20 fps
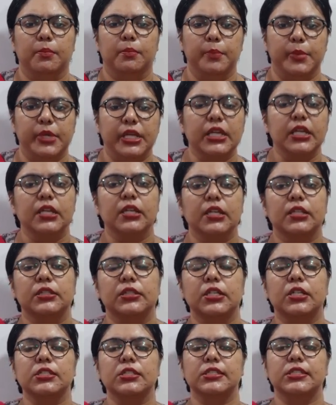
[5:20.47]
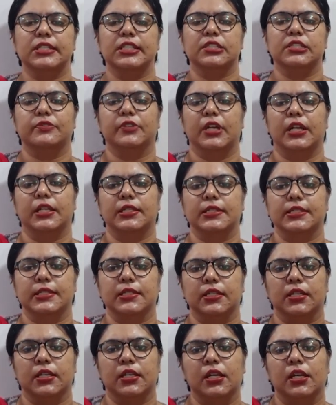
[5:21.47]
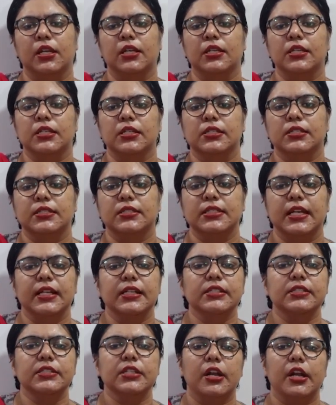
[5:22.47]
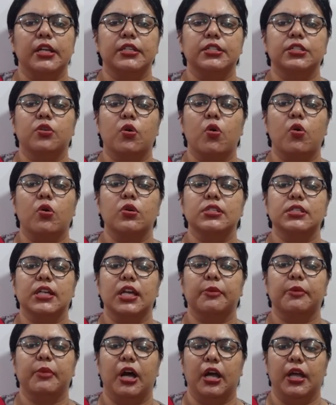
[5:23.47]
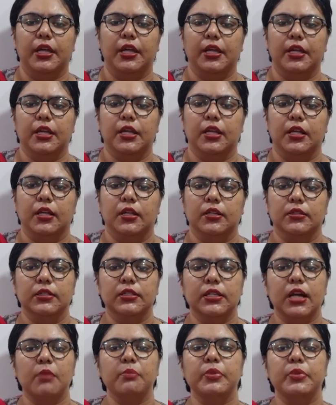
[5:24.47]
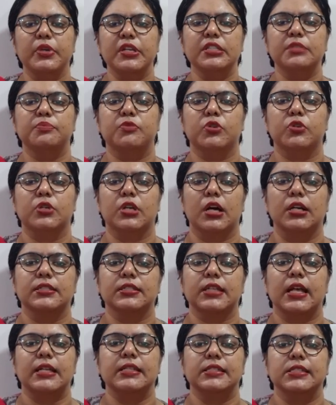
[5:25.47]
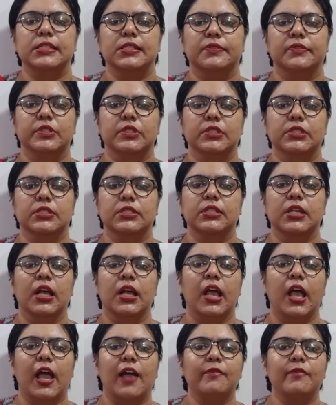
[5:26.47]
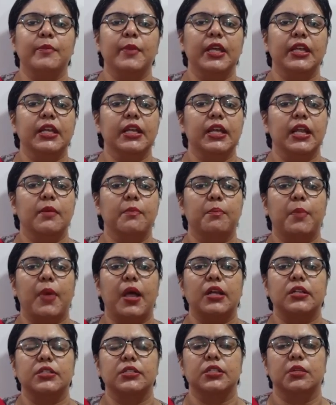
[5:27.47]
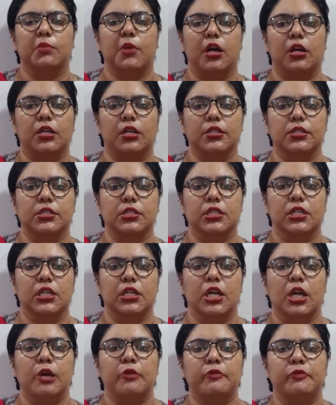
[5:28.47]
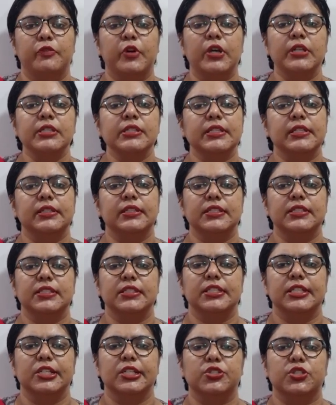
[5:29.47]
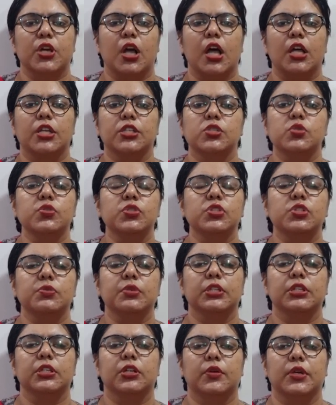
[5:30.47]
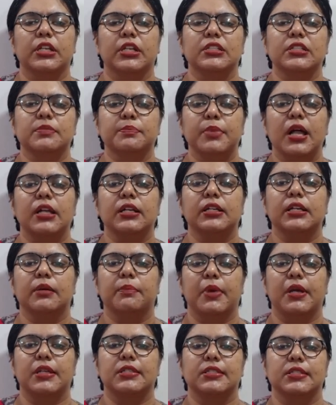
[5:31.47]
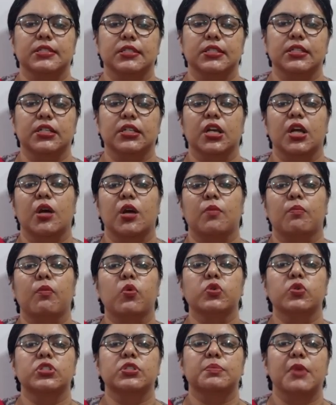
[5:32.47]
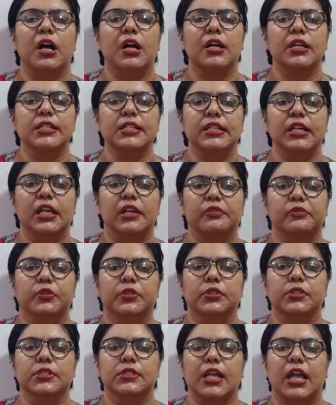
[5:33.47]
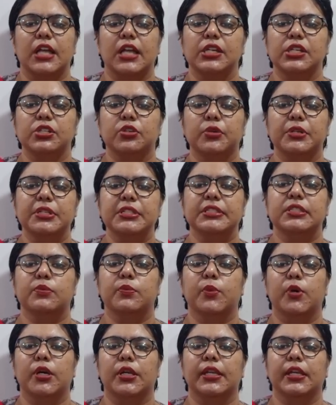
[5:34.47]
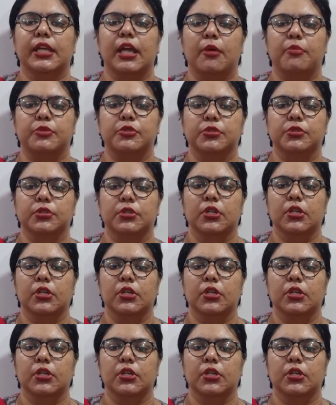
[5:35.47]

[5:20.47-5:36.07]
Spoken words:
B. Third stage financing. Sales are at an all-time high. The company's products and services have made an impact in the market. Funds at this stage are used to increase plant capacity, boost marketing efforts, and increase the working capital.